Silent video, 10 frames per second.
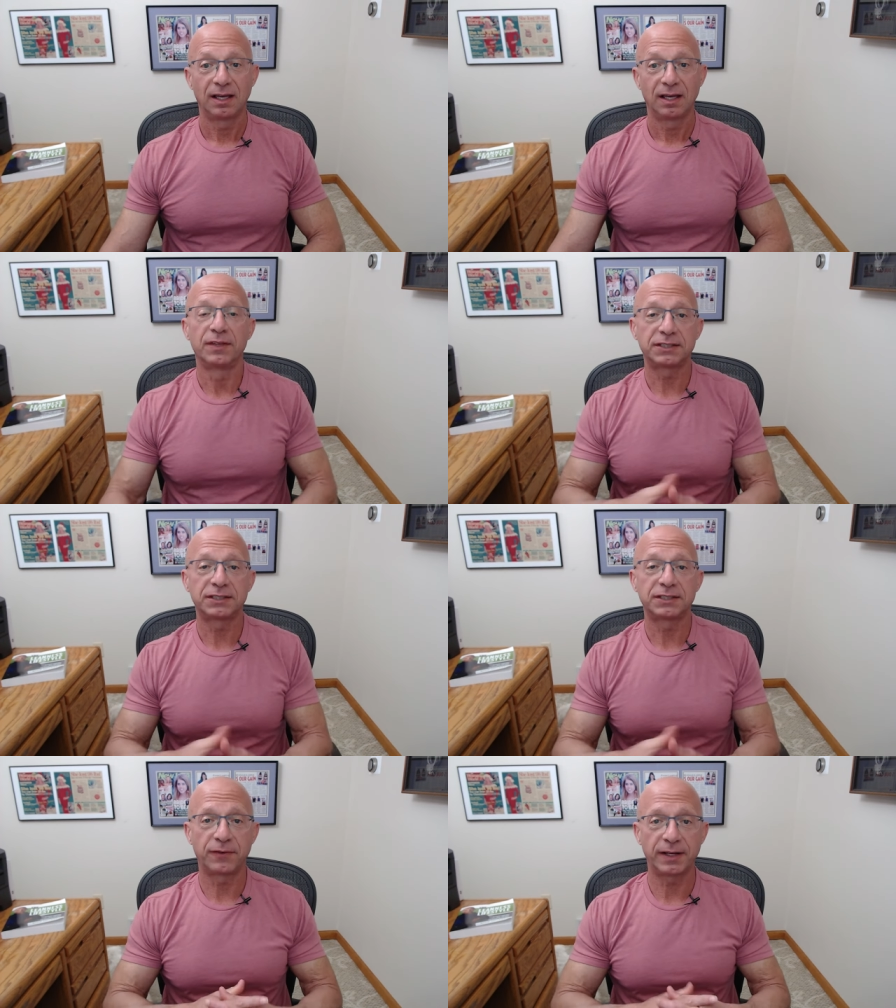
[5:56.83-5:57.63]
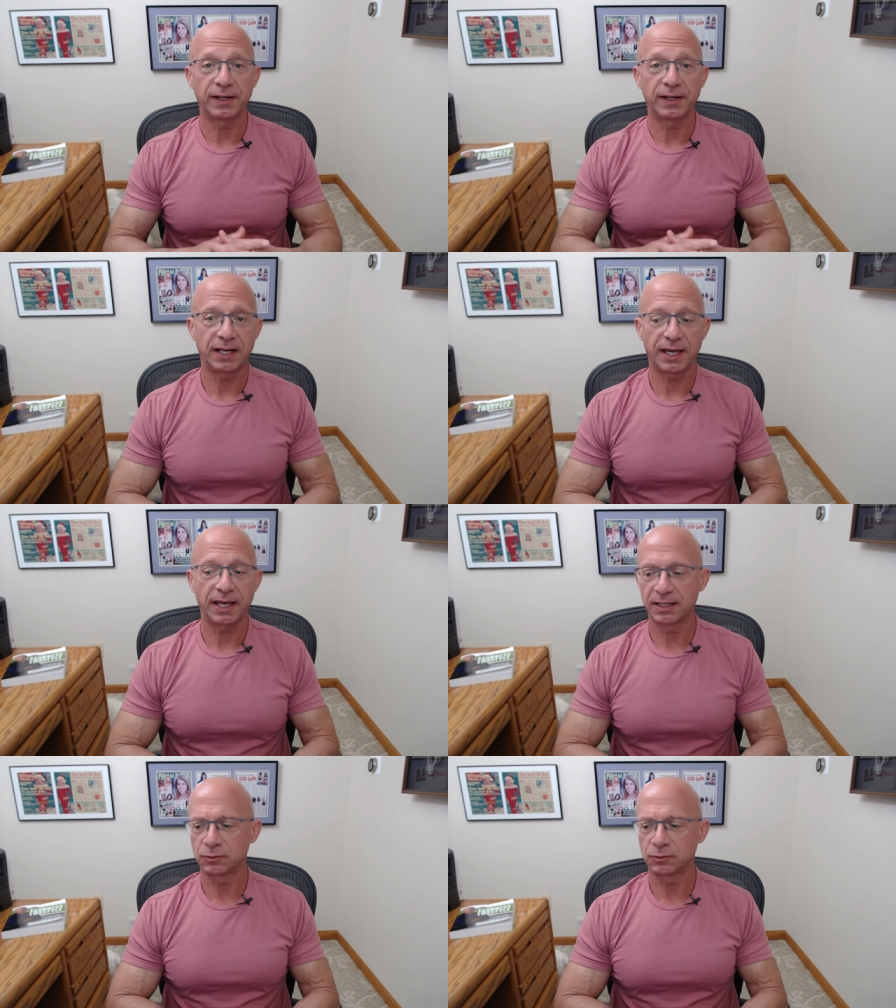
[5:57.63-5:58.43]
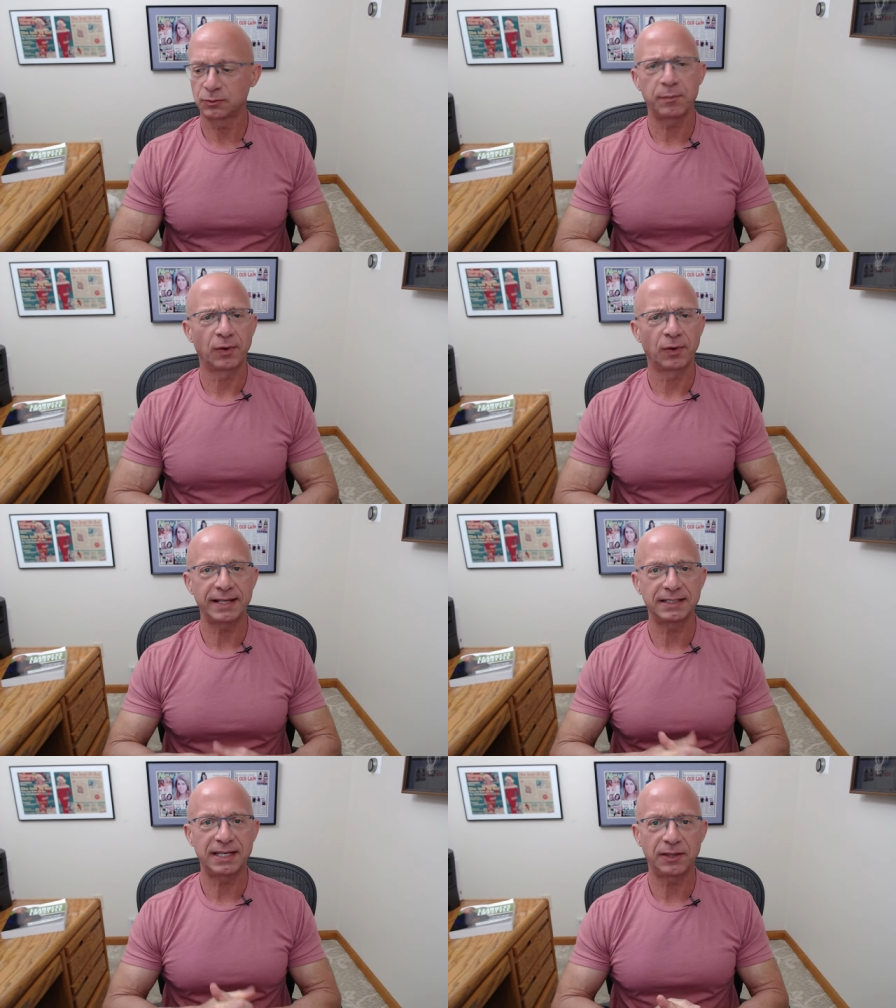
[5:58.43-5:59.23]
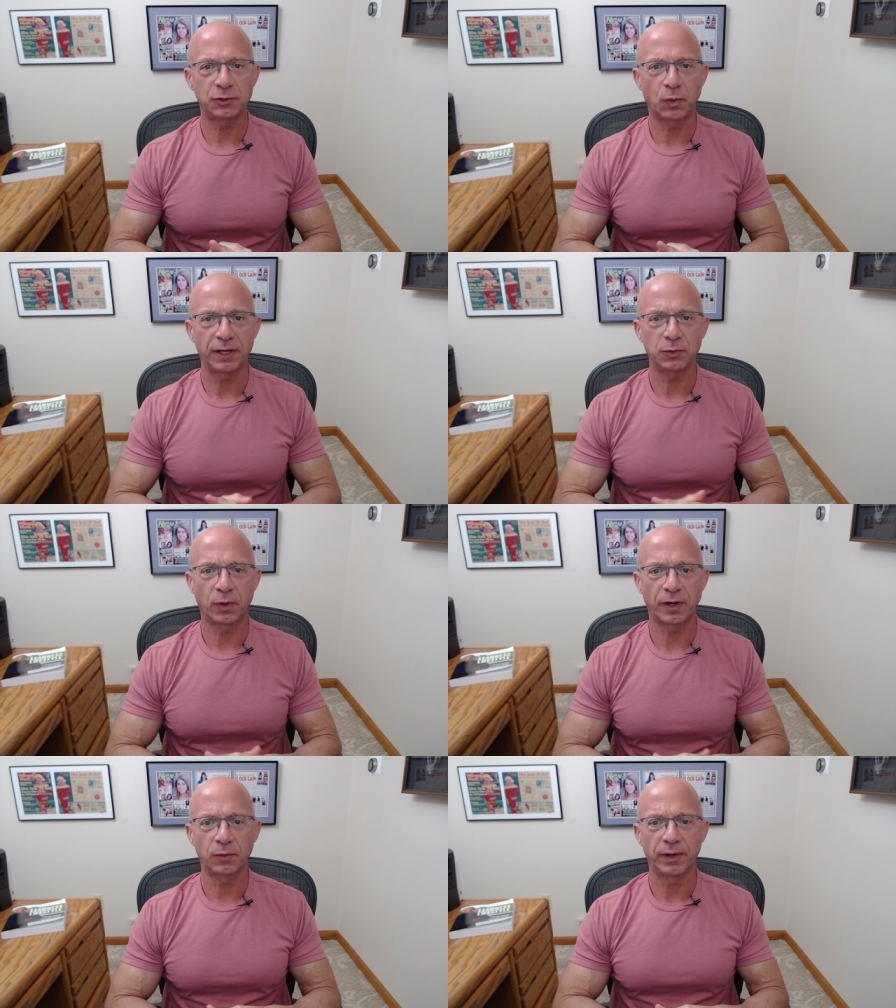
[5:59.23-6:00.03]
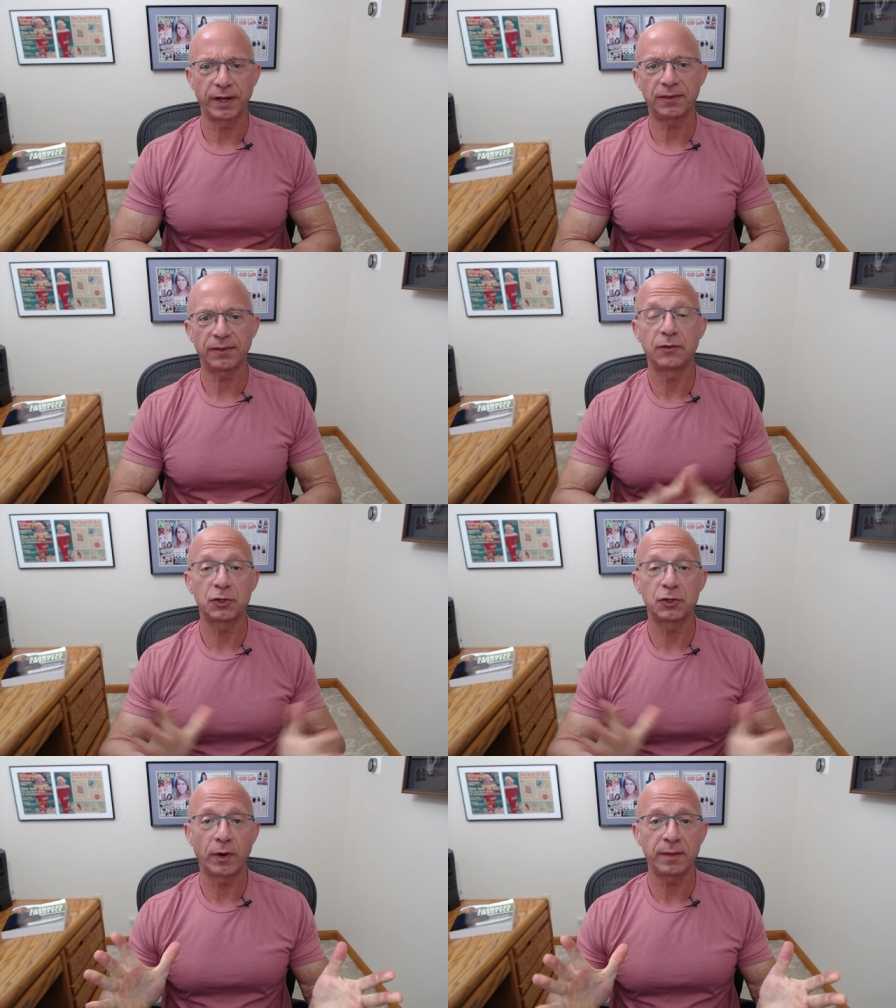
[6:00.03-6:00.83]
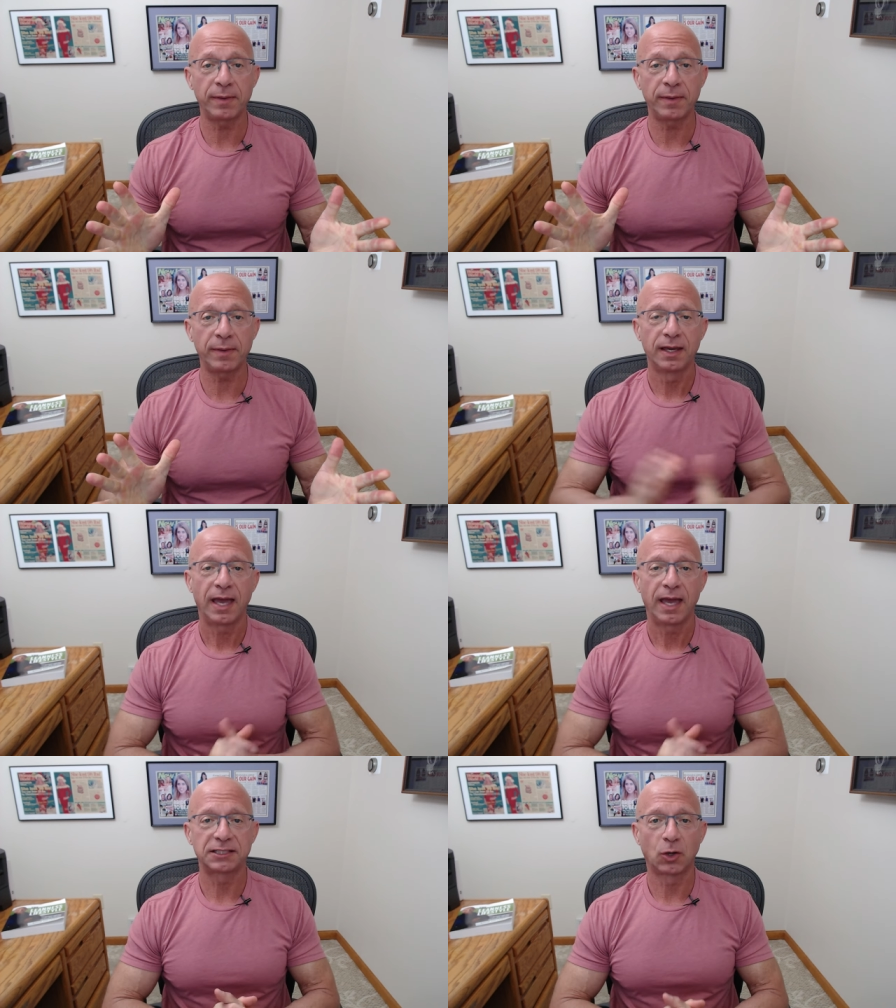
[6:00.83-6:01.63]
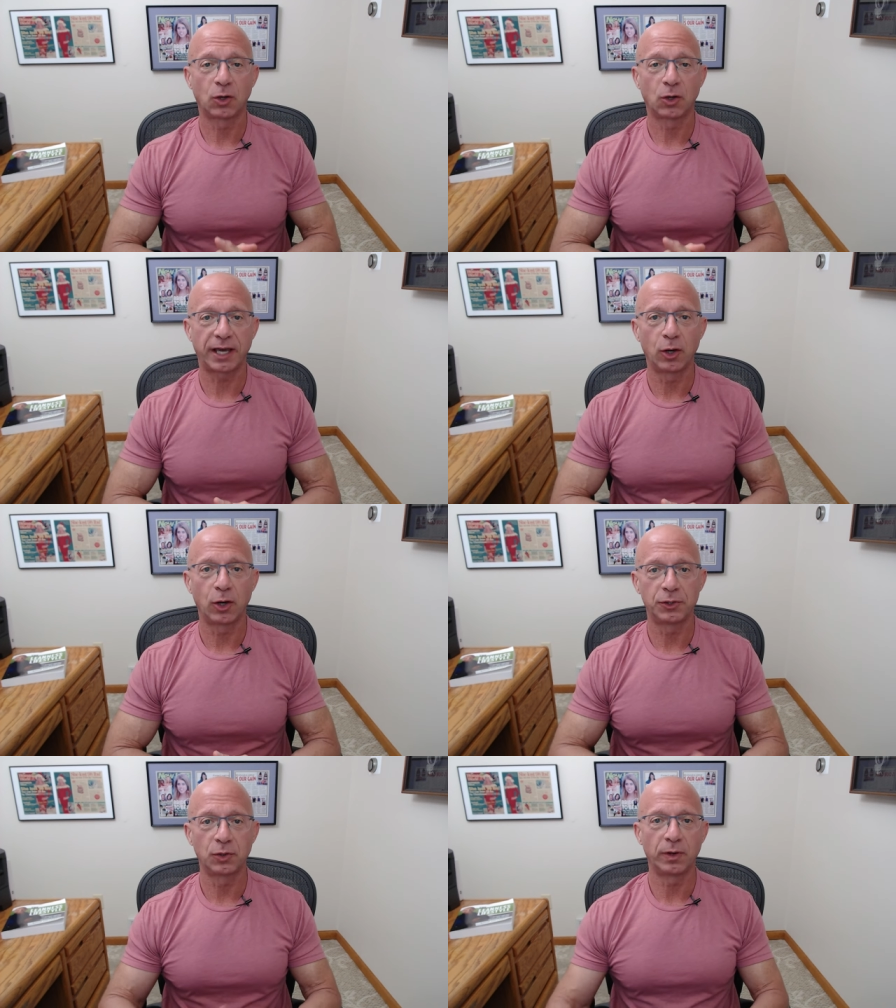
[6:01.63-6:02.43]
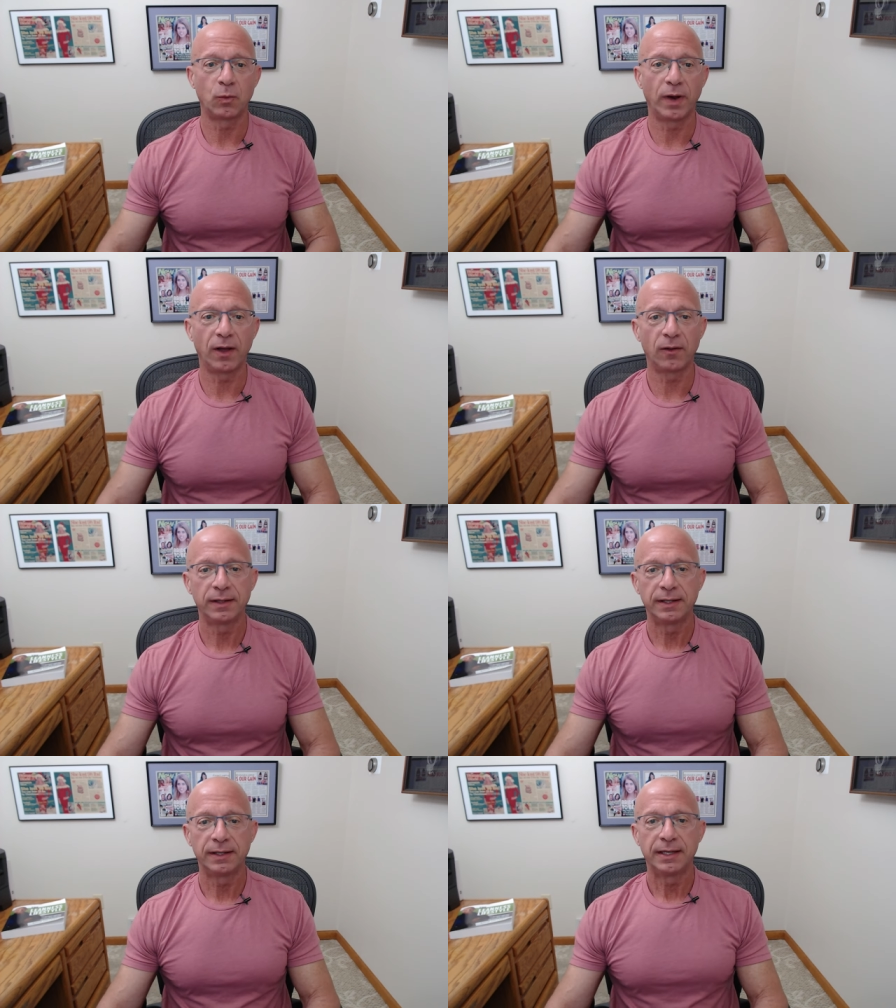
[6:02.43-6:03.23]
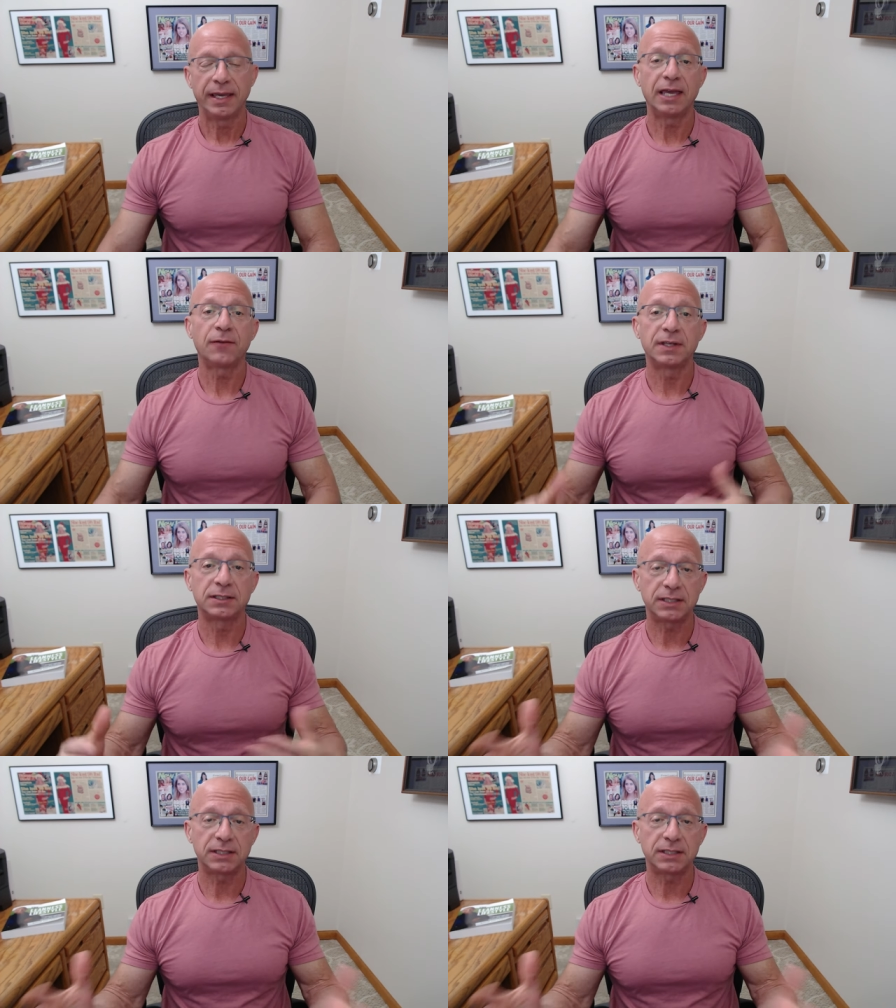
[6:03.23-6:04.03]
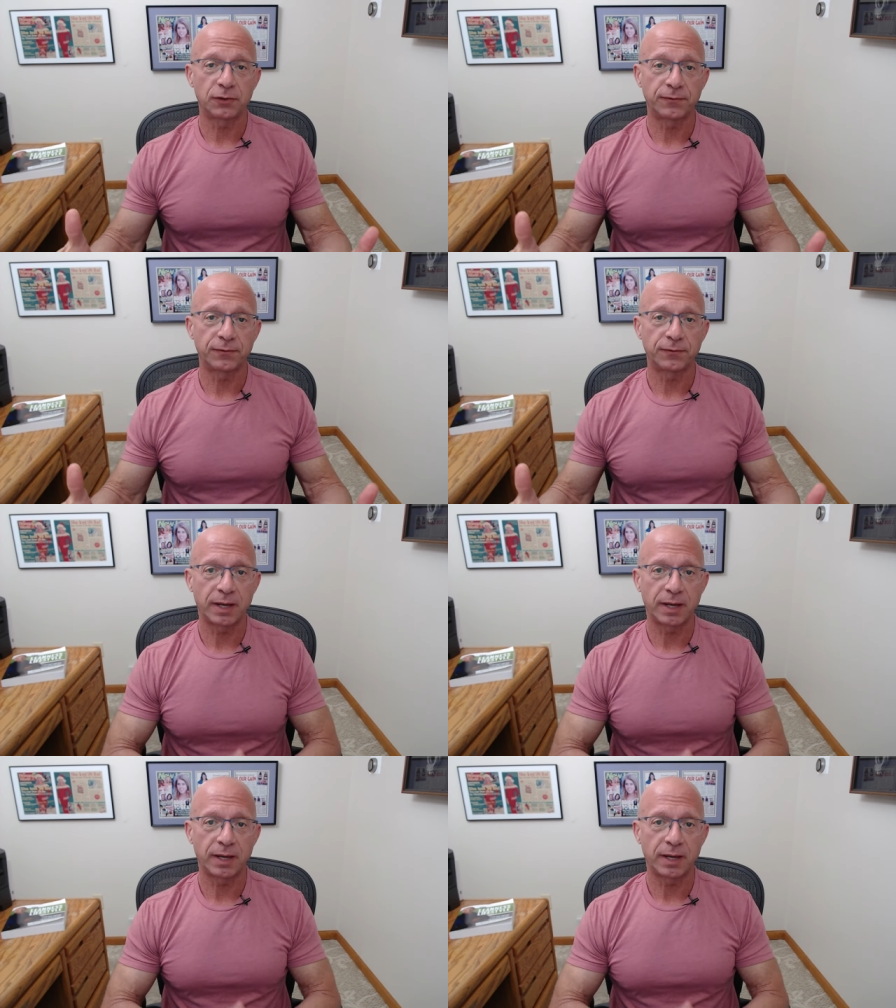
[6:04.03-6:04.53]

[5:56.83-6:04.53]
of the State of Fitness. Today is what, April 19th, 2023. Thank you for joining me. As always, I hope you're doing well. If this is your first